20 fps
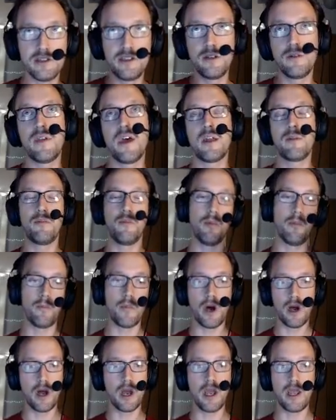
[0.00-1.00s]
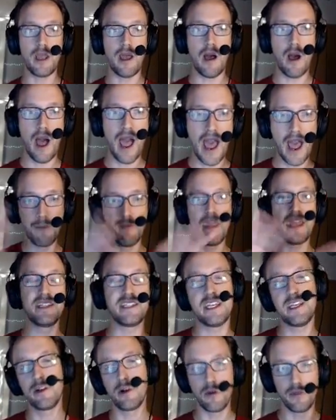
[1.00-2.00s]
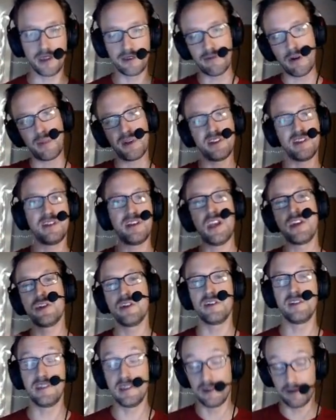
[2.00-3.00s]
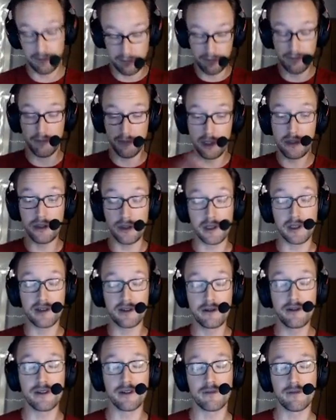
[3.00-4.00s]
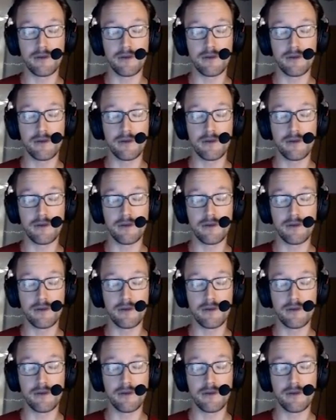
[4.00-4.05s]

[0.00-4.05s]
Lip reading: do that by maintaining all these representations, these mutually exclusive